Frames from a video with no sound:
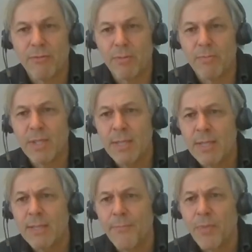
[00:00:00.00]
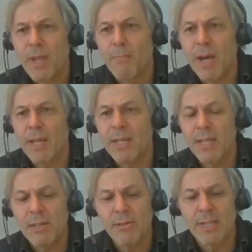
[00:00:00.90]
From this, my
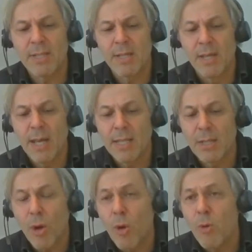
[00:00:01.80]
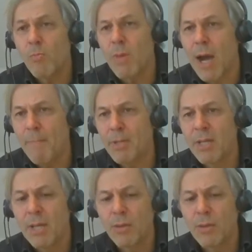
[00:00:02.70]
interest has opened up